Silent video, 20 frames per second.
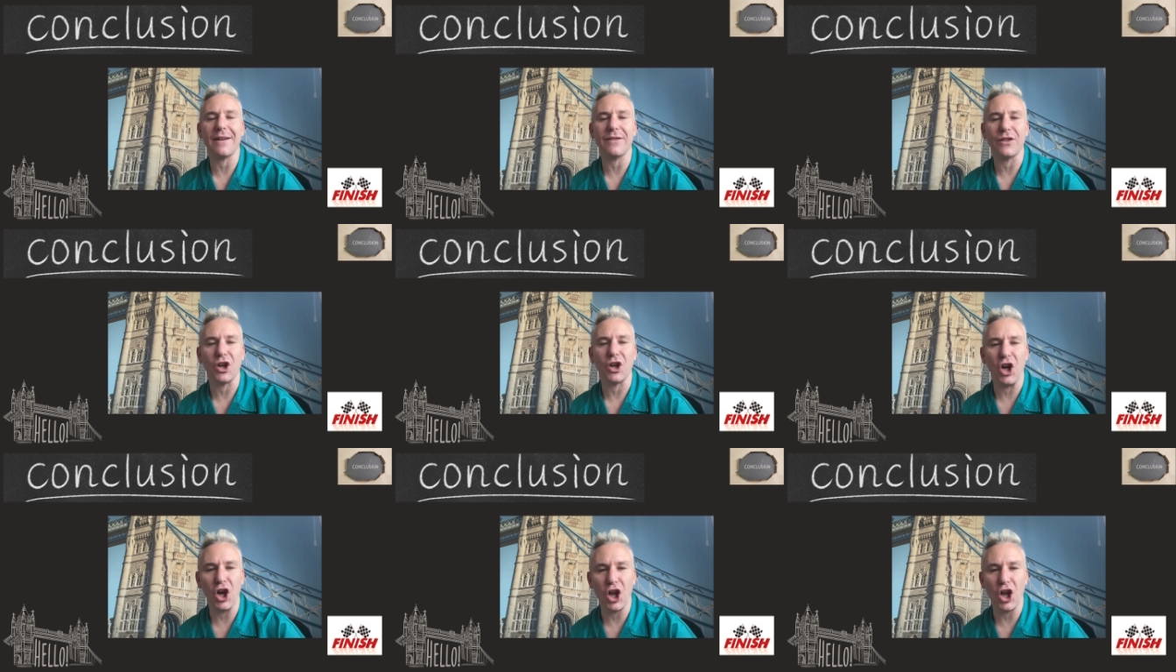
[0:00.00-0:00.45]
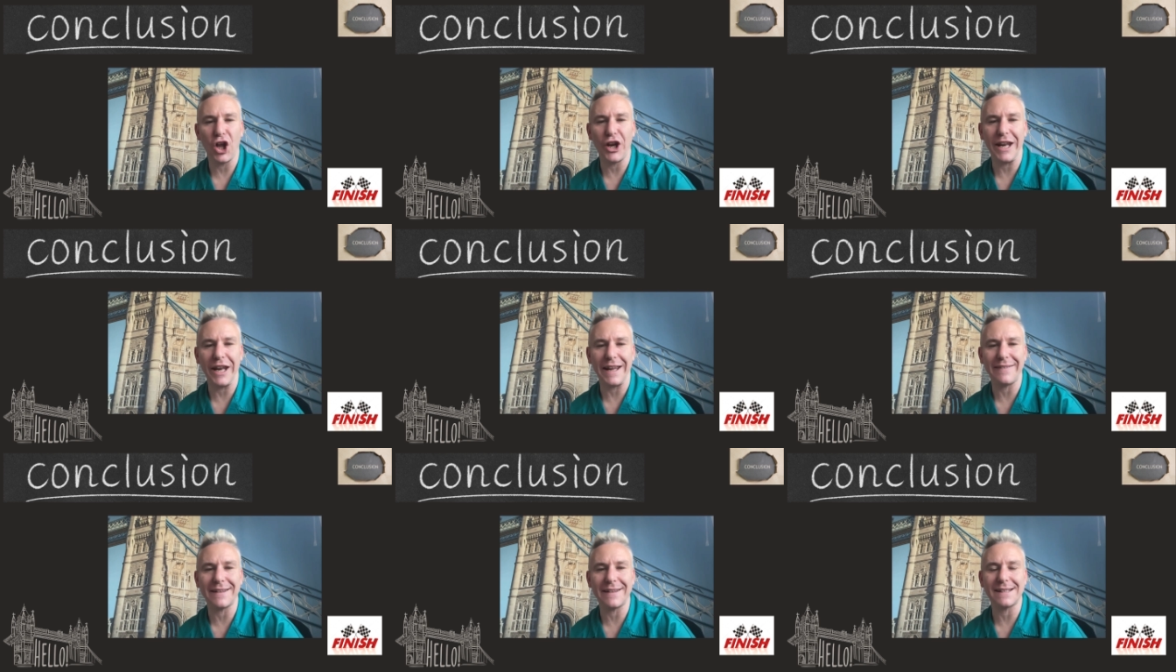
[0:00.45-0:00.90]
the
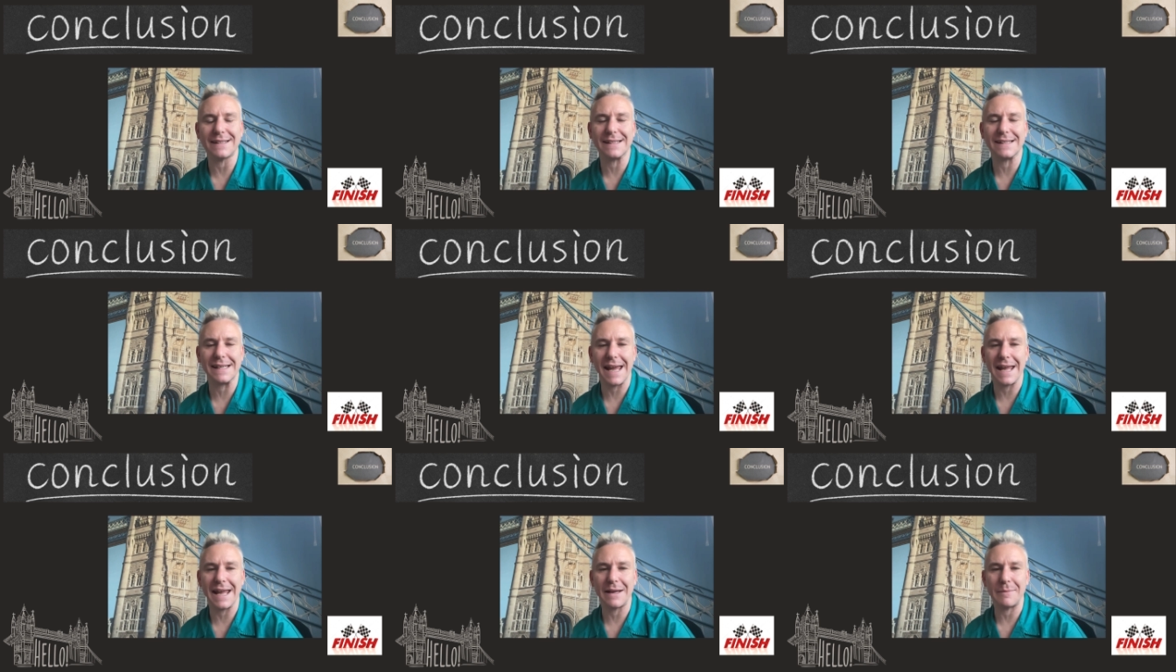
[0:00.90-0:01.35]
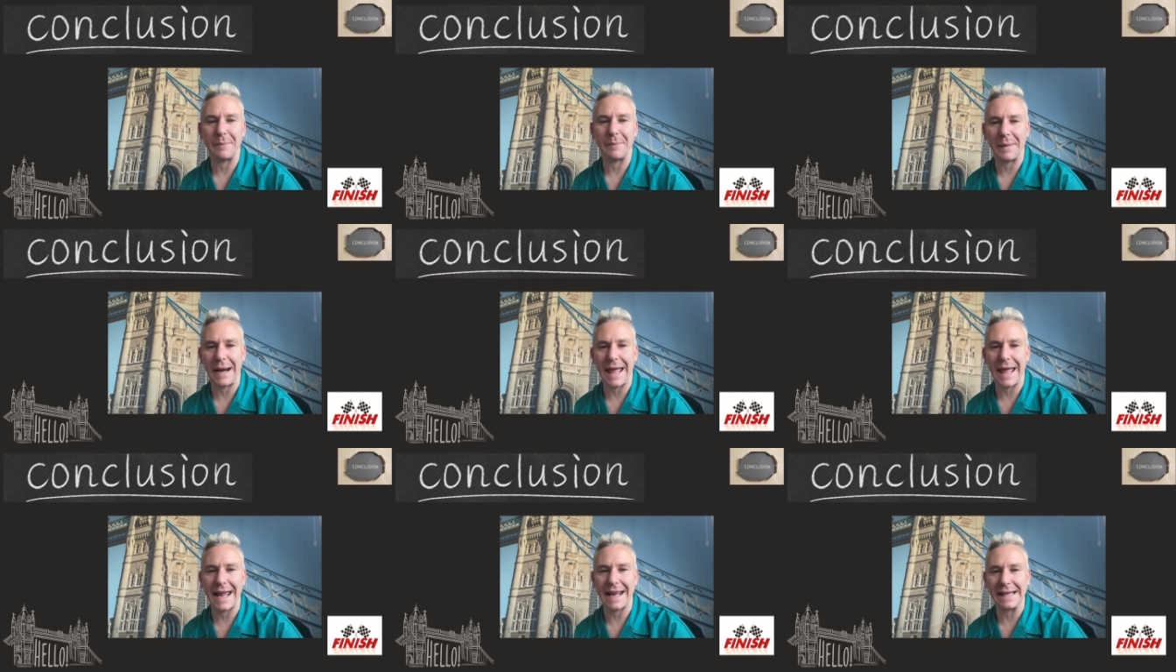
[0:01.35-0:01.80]
learning that's taken
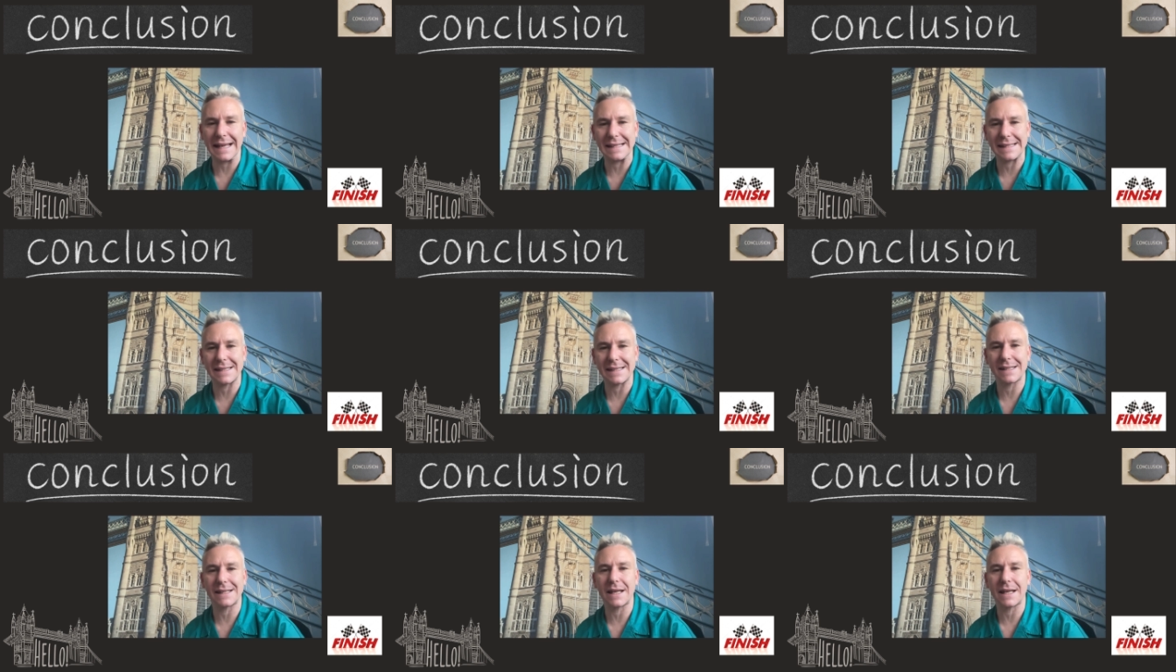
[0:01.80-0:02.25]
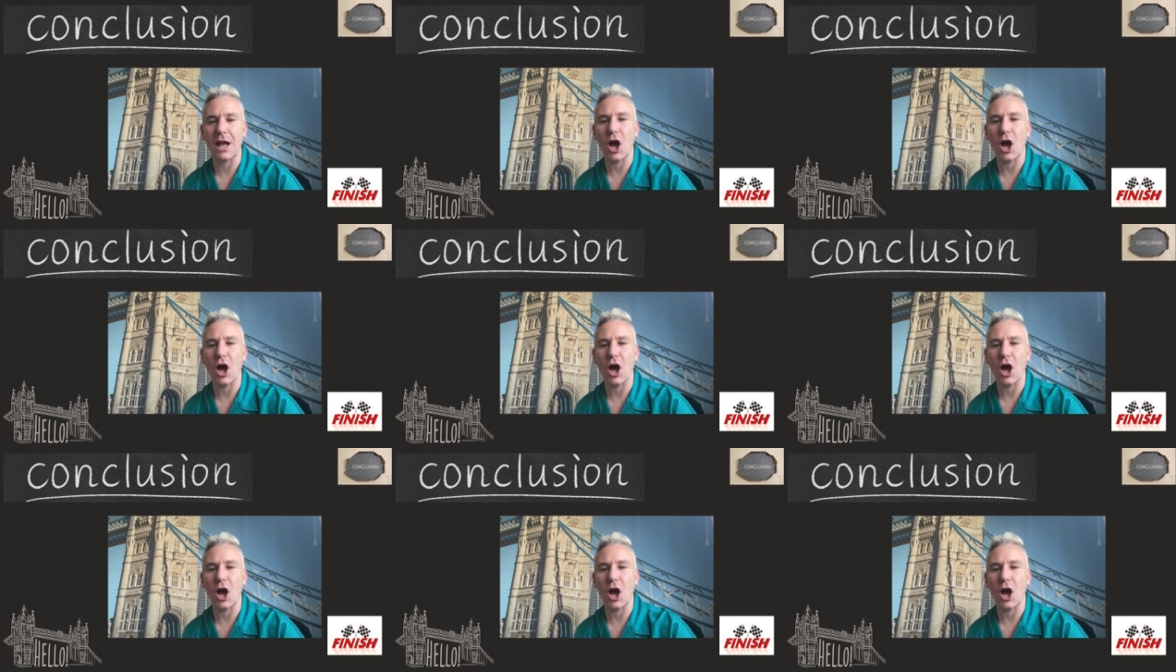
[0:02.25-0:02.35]
place,